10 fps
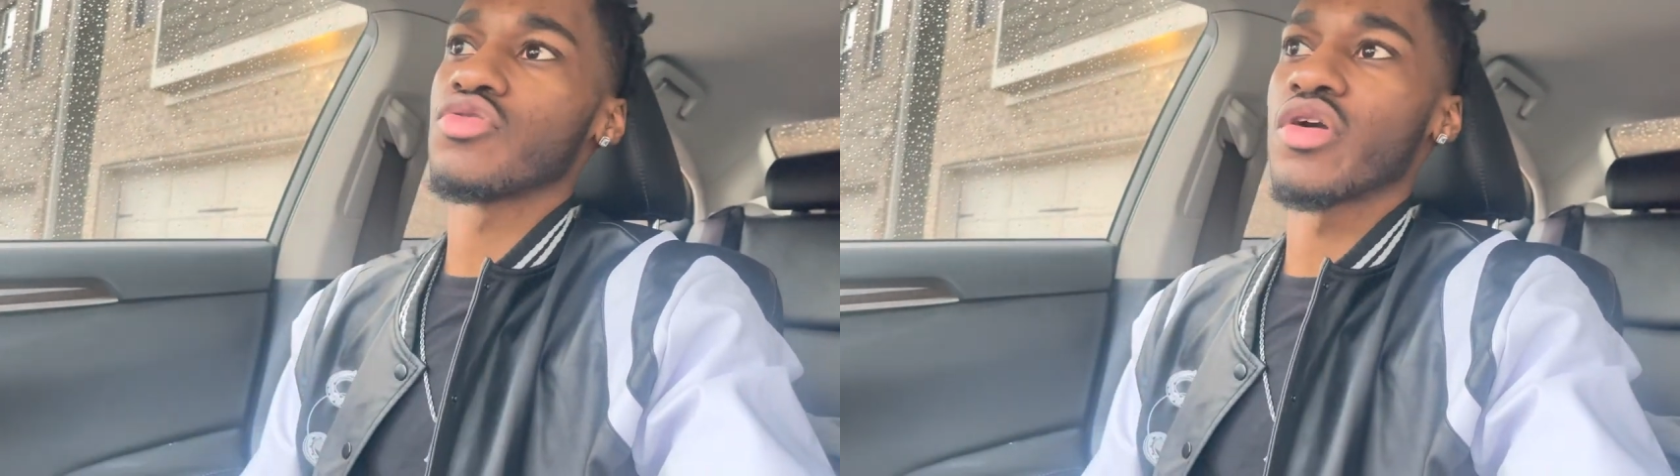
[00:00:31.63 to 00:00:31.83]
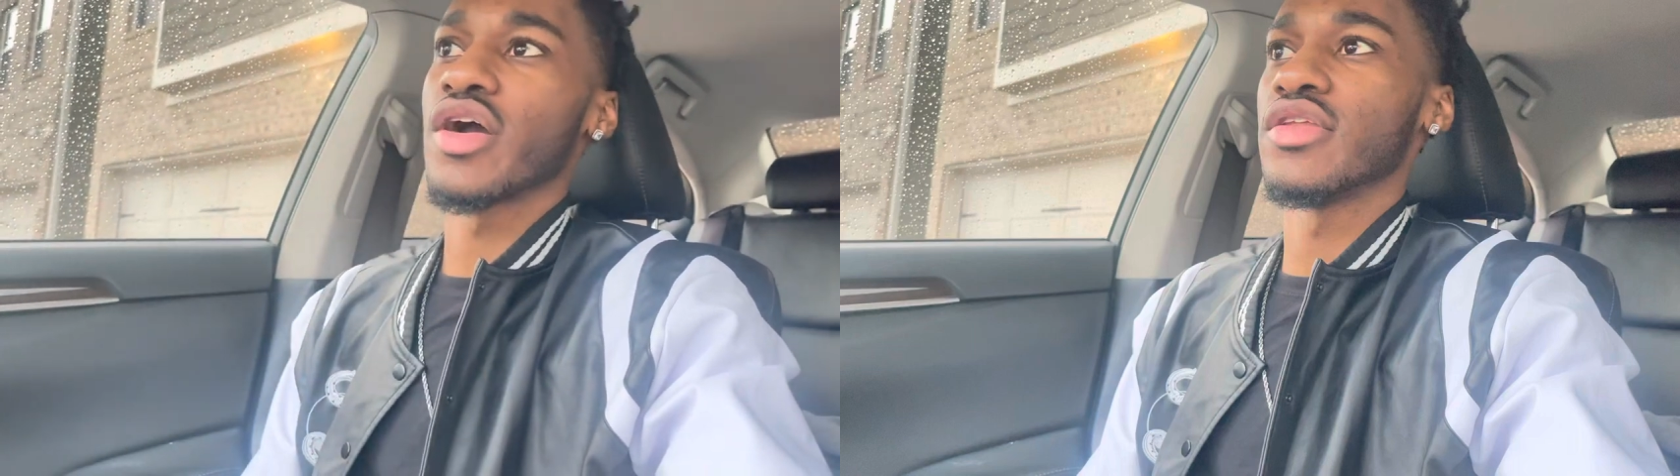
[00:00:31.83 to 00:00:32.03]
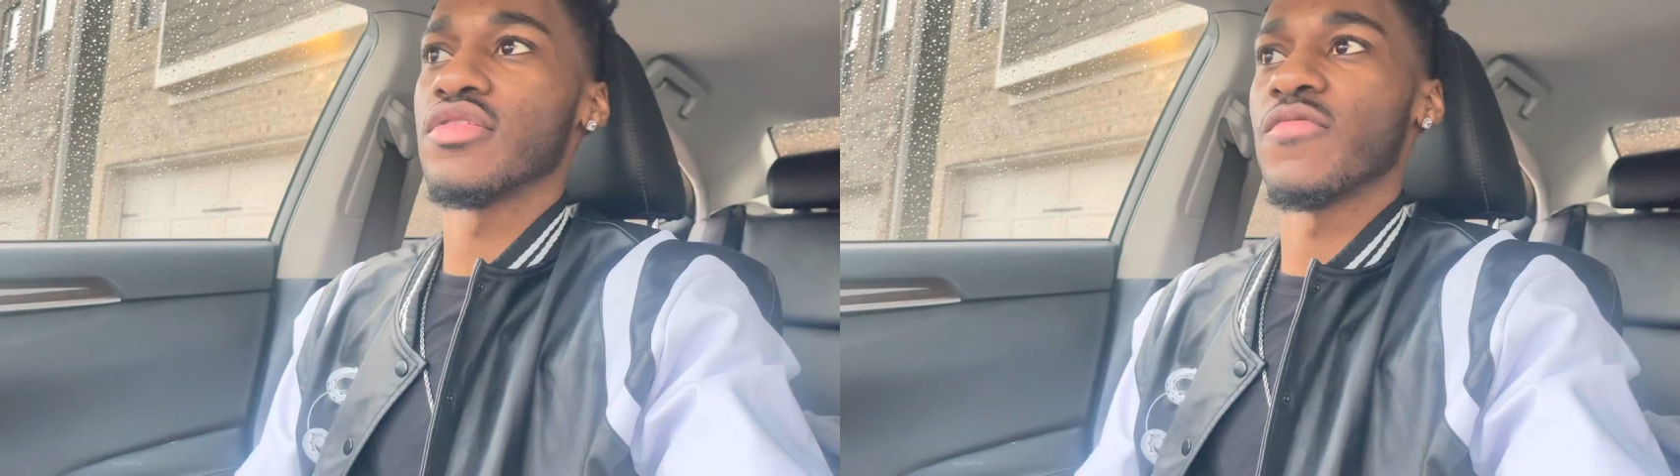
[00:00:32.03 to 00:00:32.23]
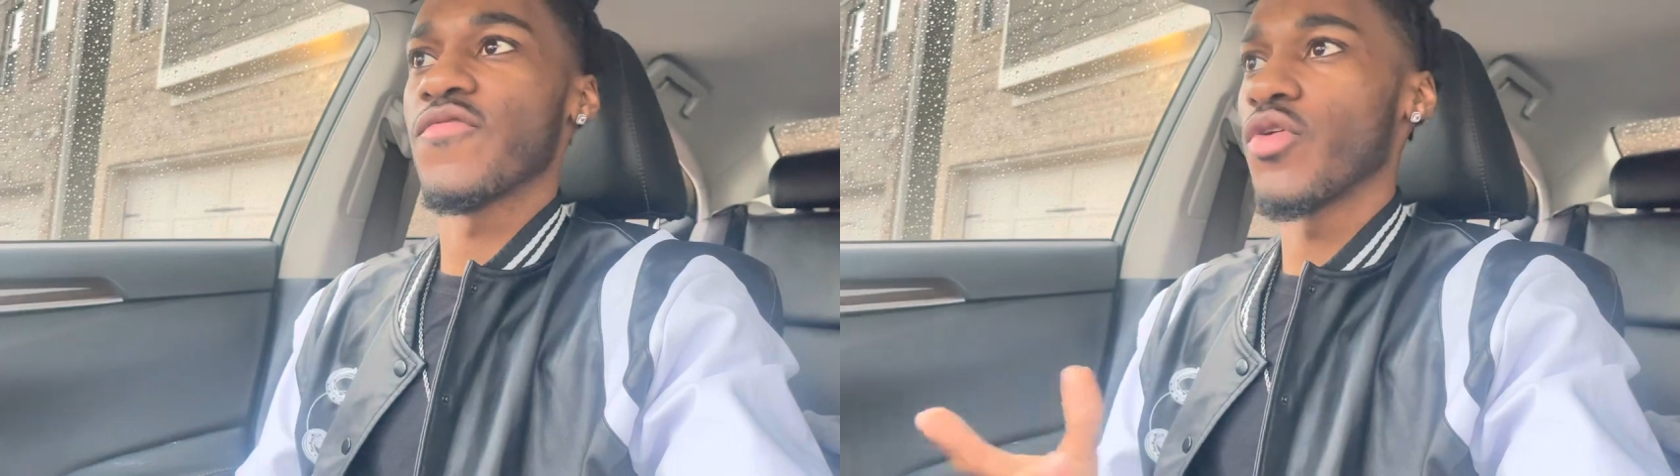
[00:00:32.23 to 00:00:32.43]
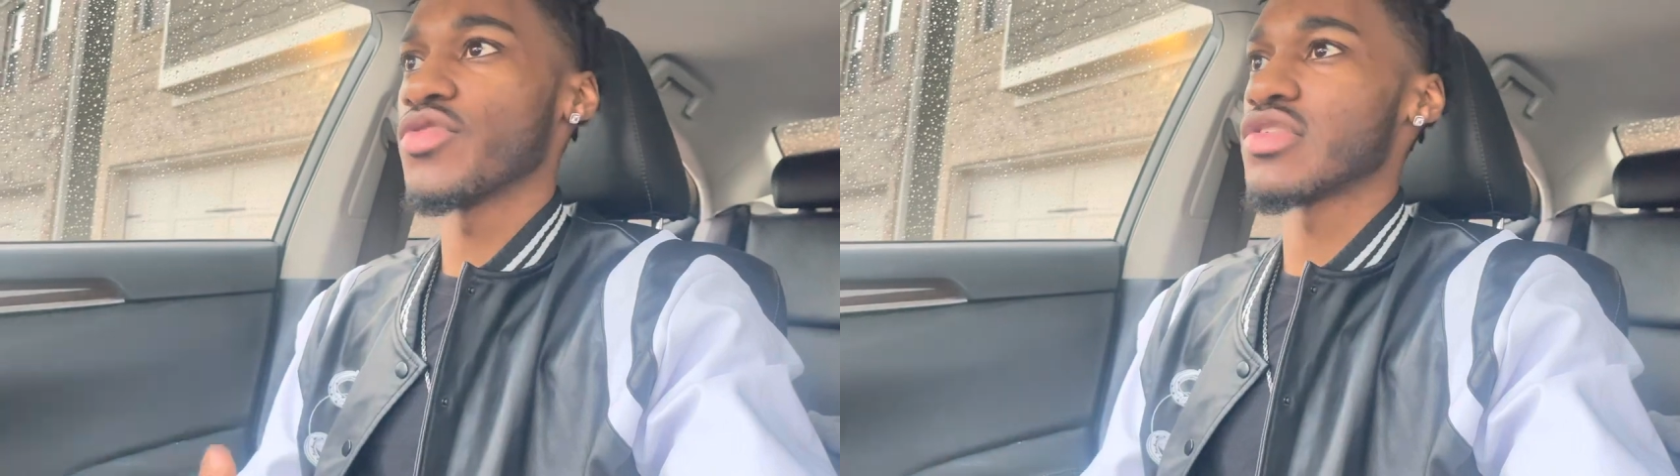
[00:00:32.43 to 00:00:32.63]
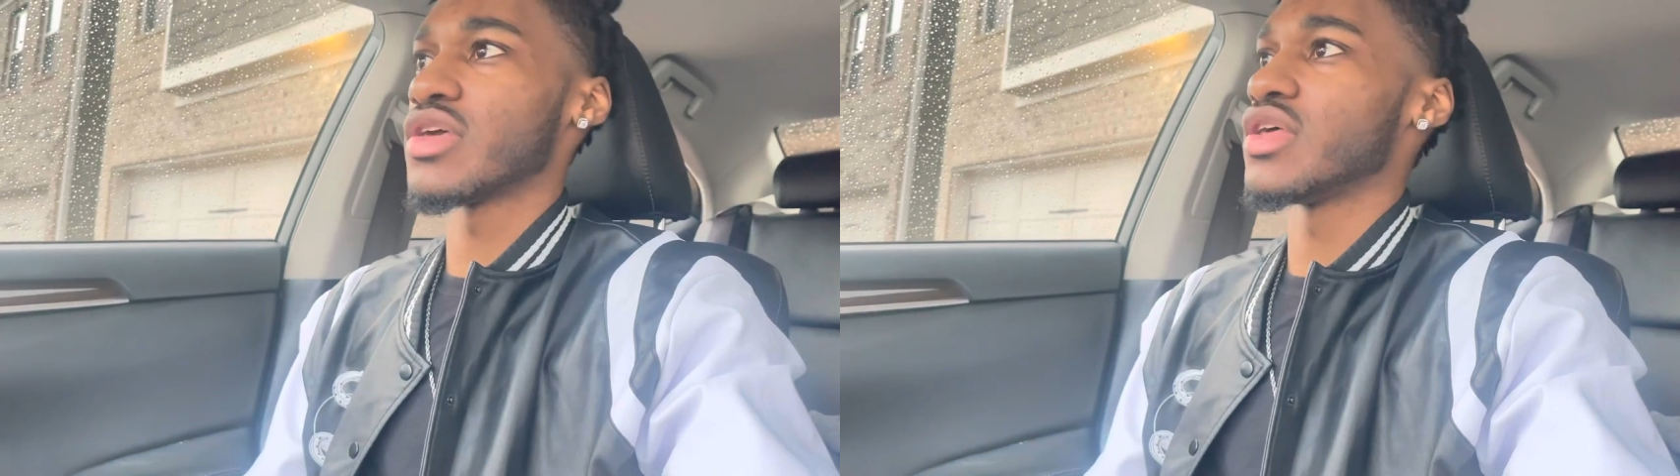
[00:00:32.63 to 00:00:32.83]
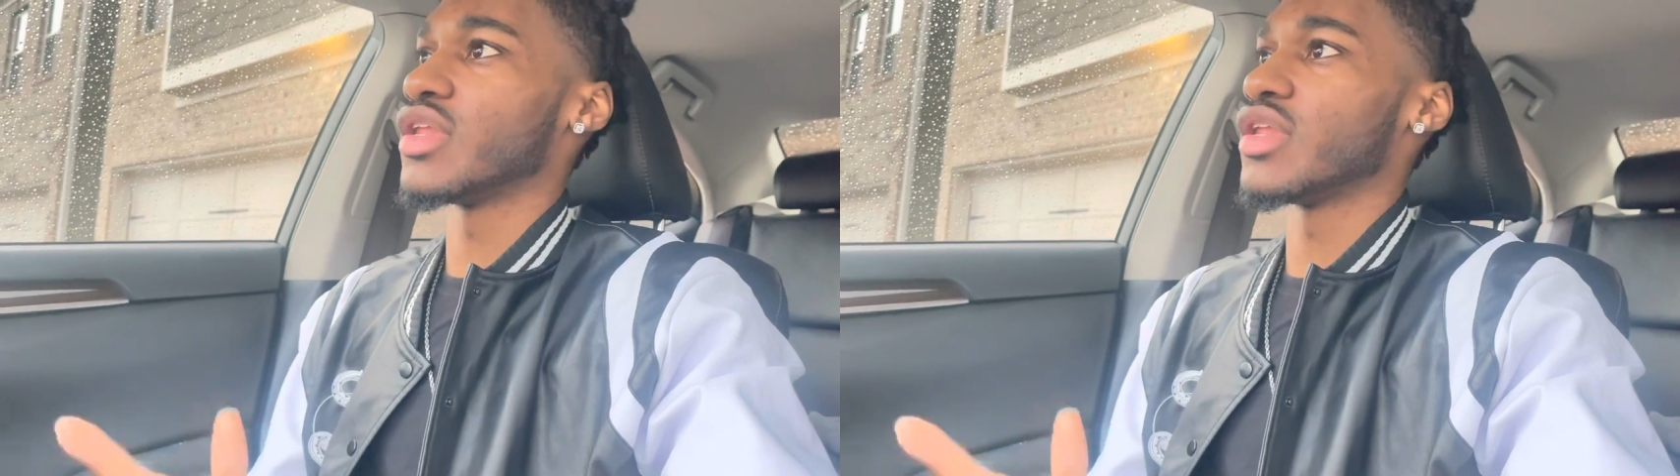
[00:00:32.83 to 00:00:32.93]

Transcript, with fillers: grind and focusing in